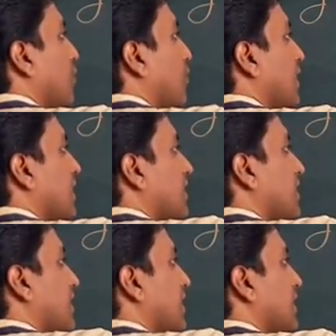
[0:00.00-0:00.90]

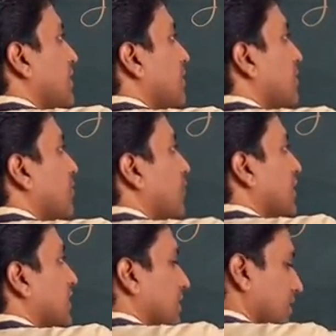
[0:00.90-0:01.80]

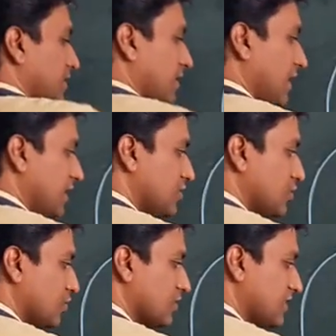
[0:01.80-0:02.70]
101 and
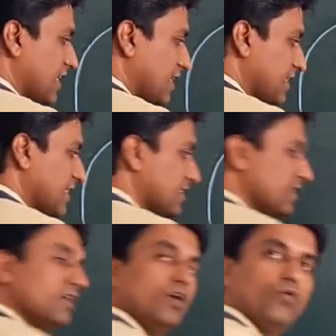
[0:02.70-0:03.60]
stores the address as
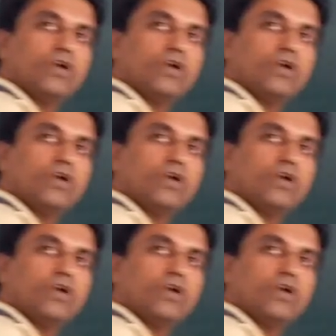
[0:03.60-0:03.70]
a